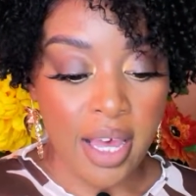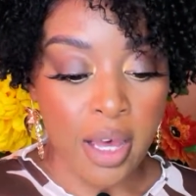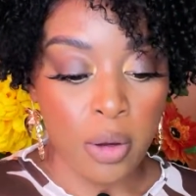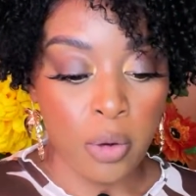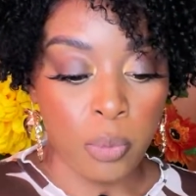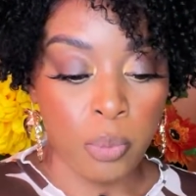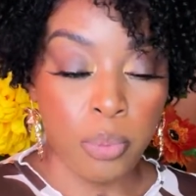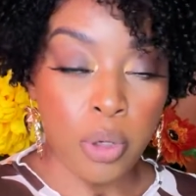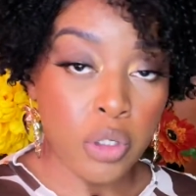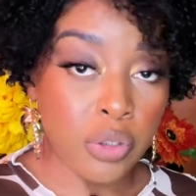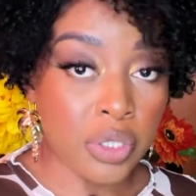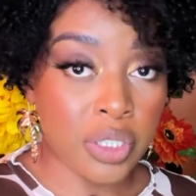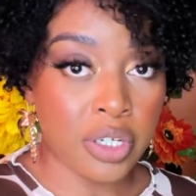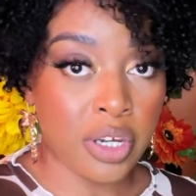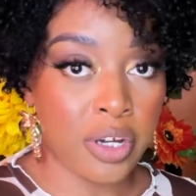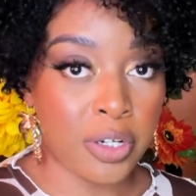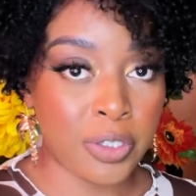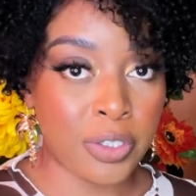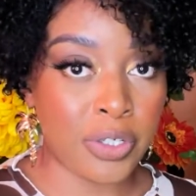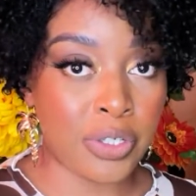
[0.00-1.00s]
most
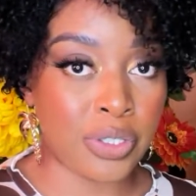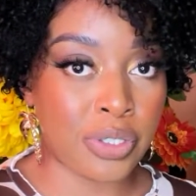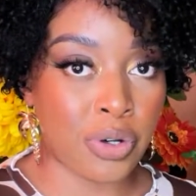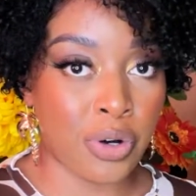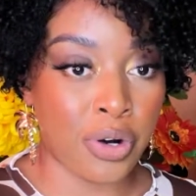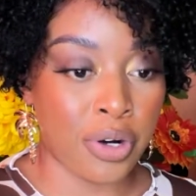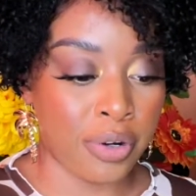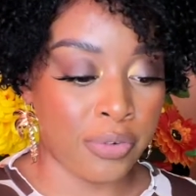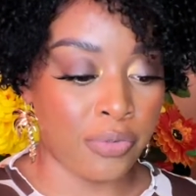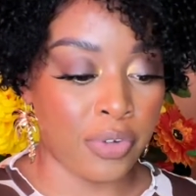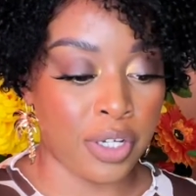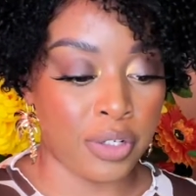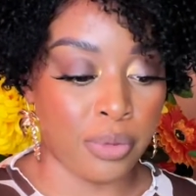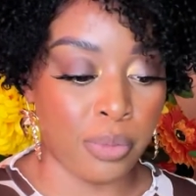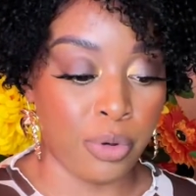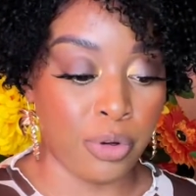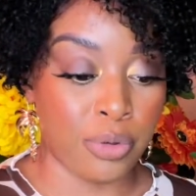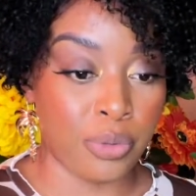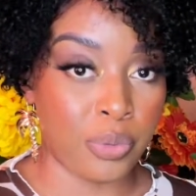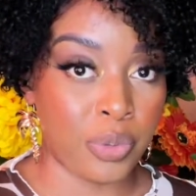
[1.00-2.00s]
colors are
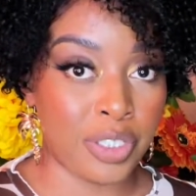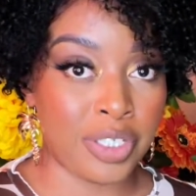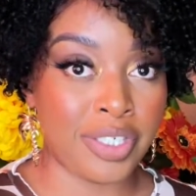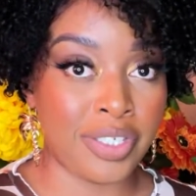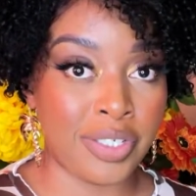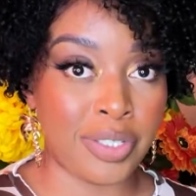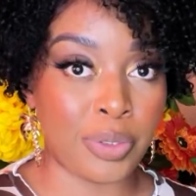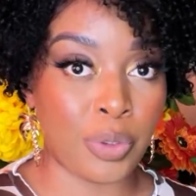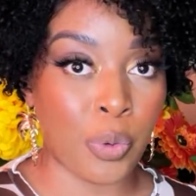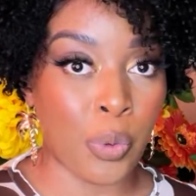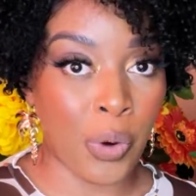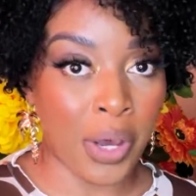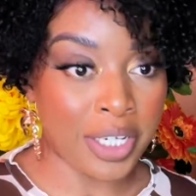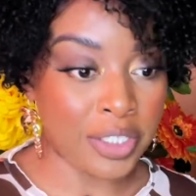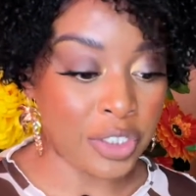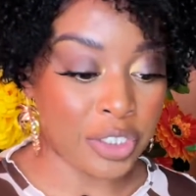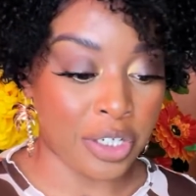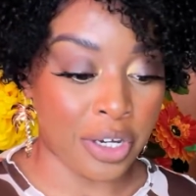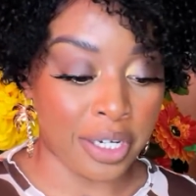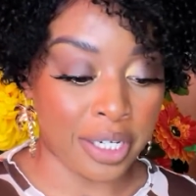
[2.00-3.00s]
available, which is
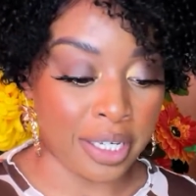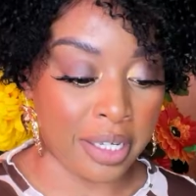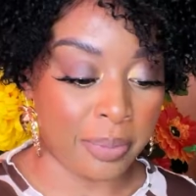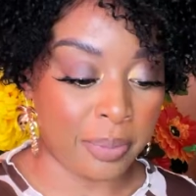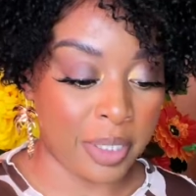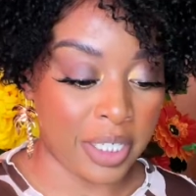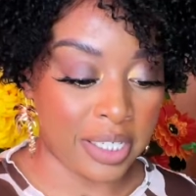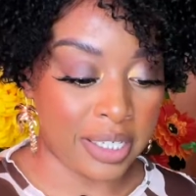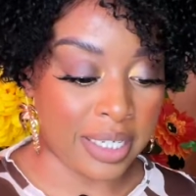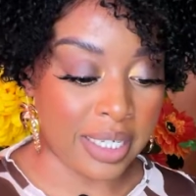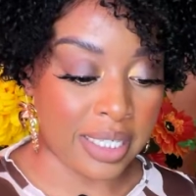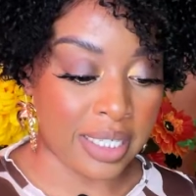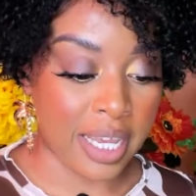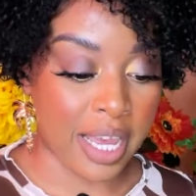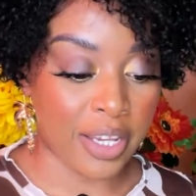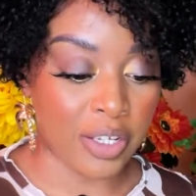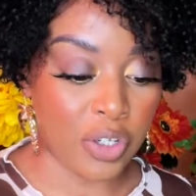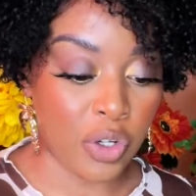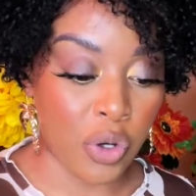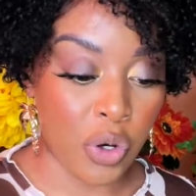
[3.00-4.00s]
quite shocking because
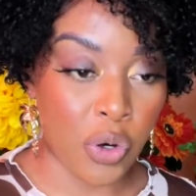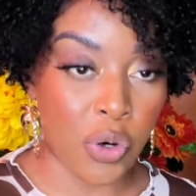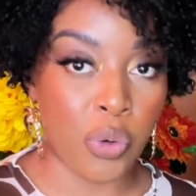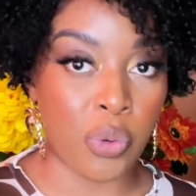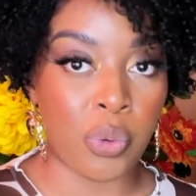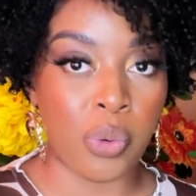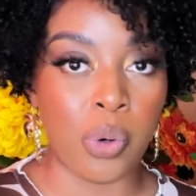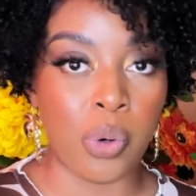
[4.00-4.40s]
I know